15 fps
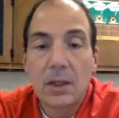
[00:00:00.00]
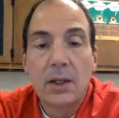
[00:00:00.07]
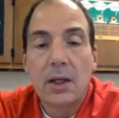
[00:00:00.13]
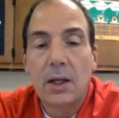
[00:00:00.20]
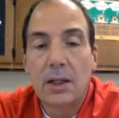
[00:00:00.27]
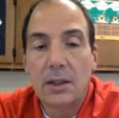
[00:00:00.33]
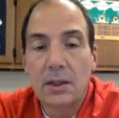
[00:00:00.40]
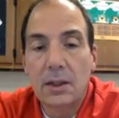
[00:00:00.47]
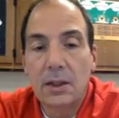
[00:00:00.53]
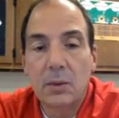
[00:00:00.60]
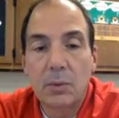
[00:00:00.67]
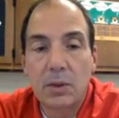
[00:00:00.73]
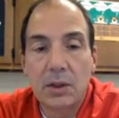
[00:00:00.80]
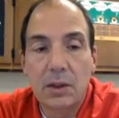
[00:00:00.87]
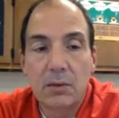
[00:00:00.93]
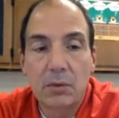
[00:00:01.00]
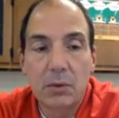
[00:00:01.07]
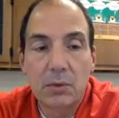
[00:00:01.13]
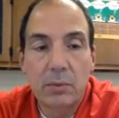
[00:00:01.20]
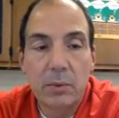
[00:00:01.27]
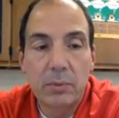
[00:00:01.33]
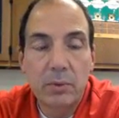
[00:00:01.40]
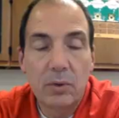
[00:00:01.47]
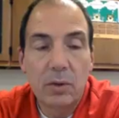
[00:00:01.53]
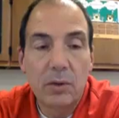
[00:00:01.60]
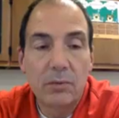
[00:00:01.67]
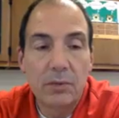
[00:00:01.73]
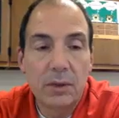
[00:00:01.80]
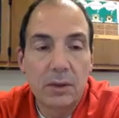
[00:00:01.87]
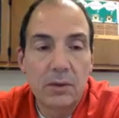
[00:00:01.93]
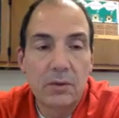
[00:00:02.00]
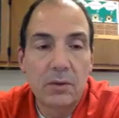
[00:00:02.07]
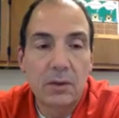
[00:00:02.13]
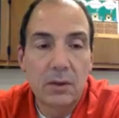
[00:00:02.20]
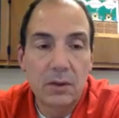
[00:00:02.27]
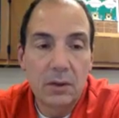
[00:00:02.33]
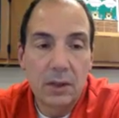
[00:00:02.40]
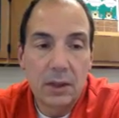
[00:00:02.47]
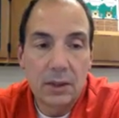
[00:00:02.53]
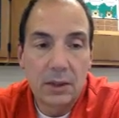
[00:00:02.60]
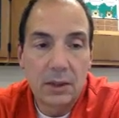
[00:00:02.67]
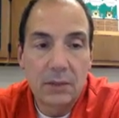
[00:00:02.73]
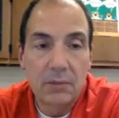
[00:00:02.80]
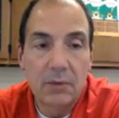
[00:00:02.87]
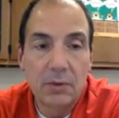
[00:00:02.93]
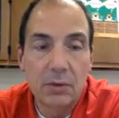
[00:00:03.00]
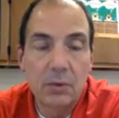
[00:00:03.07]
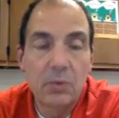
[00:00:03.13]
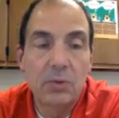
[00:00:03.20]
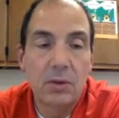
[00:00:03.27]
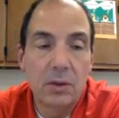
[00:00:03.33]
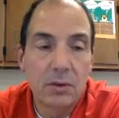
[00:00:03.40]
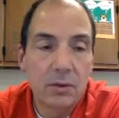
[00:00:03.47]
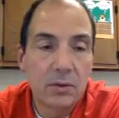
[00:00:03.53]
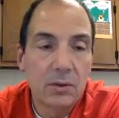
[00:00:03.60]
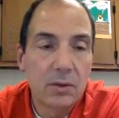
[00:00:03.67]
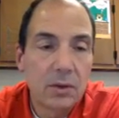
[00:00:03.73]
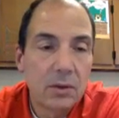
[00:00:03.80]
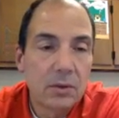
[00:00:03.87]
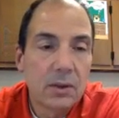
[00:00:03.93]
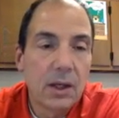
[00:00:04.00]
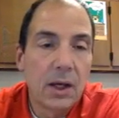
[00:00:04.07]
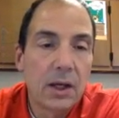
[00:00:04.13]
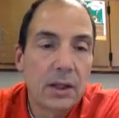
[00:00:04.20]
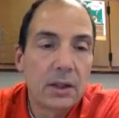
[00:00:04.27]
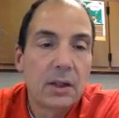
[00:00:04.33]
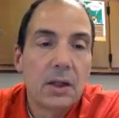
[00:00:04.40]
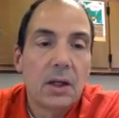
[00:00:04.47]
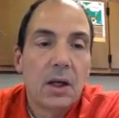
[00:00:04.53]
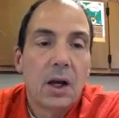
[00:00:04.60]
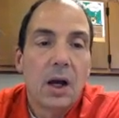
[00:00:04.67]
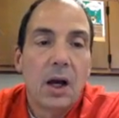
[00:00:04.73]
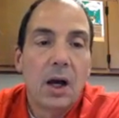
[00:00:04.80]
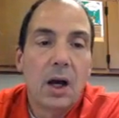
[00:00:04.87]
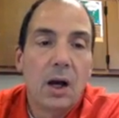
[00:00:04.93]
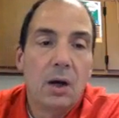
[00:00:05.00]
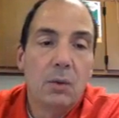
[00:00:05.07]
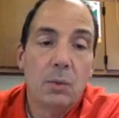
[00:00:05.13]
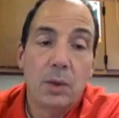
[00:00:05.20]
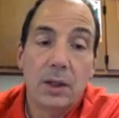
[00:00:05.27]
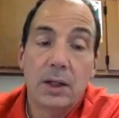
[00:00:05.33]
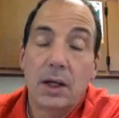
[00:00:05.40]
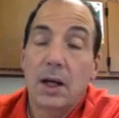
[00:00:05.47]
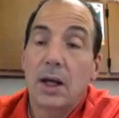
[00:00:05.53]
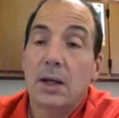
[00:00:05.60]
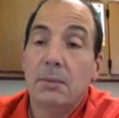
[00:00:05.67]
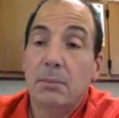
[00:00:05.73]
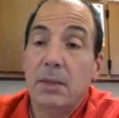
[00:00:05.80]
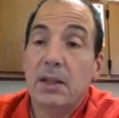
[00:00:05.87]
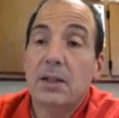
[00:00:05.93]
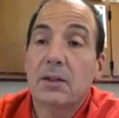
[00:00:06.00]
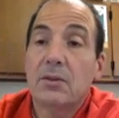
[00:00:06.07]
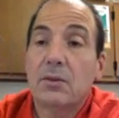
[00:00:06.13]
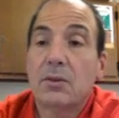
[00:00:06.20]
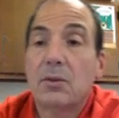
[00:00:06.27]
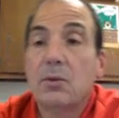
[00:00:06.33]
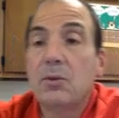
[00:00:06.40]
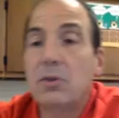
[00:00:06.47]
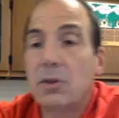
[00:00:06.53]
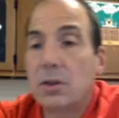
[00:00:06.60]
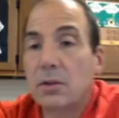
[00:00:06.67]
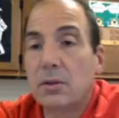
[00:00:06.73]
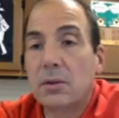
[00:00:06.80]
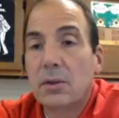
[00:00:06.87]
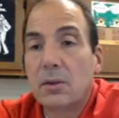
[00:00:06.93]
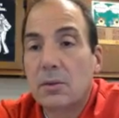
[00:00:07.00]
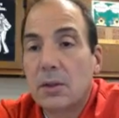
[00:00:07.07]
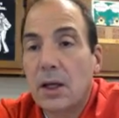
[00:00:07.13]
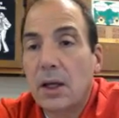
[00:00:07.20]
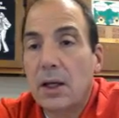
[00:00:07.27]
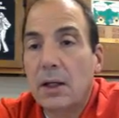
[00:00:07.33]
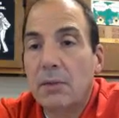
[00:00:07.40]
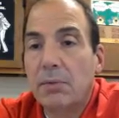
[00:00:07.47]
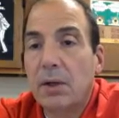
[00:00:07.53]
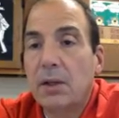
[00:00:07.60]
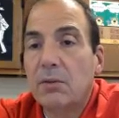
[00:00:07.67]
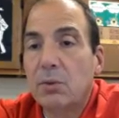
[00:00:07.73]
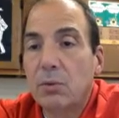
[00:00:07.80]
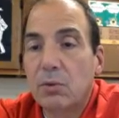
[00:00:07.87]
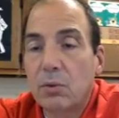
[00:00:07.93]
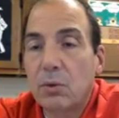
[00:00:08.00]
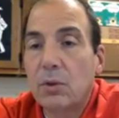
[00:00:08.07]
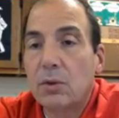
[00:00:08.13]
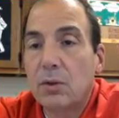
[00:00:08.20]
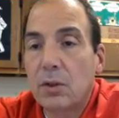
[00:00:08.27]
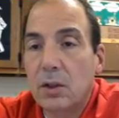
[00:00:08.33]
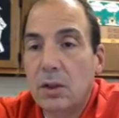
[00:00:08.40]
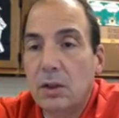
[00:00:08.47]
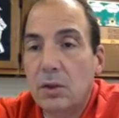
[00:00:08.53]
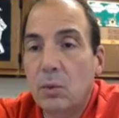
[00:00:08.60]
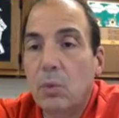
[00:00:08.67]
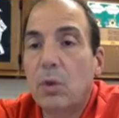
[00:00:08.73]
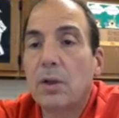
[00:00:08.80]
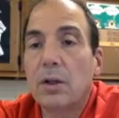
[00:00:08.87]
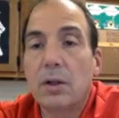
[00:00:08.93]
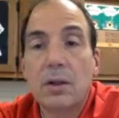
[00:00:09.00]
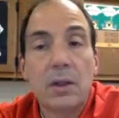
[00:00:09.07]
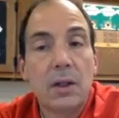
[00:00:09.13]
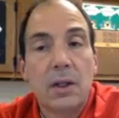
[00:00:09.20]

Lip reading: And another one that throws people off is the idea of solutions. Okay, when I make a solution, okay, if I throw salt in the water,